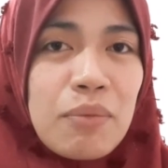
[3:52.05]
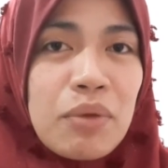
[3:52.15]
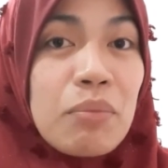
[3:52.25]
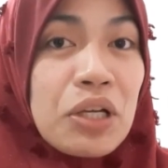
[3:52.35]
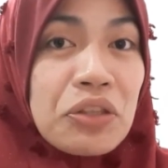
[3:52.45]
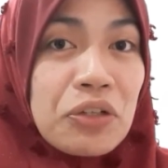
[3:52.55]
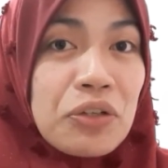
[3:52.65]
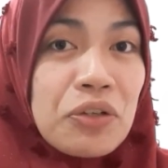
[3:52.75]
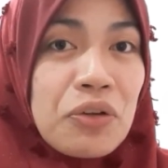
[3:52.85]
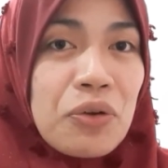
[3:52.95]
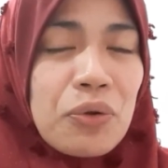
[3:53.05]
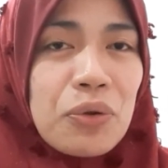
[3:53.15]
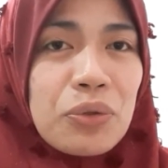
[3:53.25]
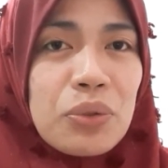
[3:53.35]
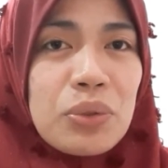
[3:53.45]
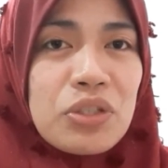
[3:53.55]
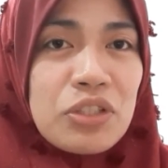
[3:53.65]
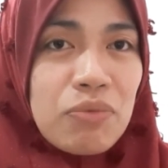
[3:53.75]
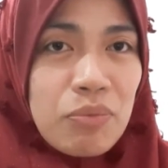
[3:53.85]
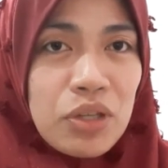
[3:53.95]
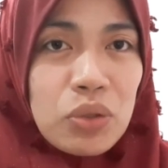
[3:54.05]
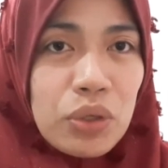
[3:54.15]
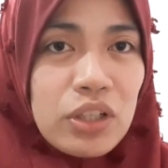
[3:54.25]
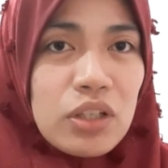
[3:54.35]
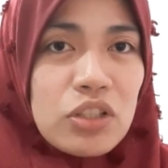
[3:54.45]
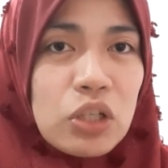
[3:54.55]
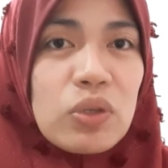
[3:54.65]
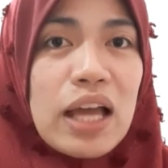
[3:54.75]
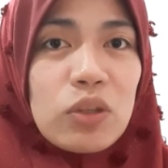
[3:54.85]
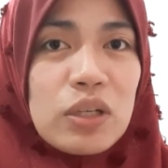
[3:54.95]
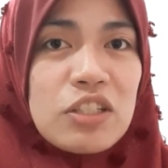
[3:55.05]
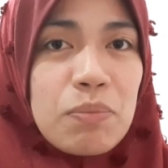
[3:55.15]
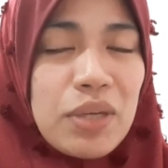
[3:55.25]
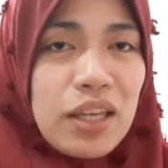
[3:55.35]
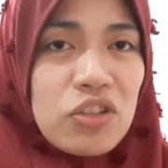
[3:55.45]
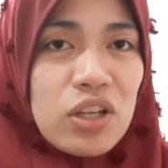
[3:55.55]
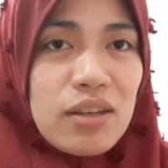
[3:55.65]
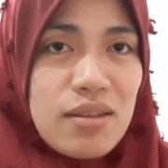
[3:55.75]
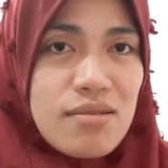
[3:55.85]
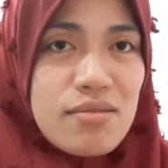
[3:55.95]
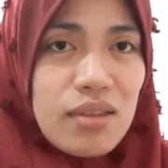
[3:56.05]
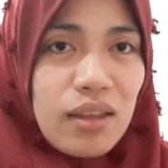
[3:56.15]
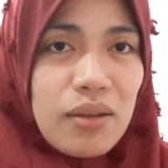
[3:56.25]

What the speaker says: My mother, although she's from the north, she could actually speak in Chinese,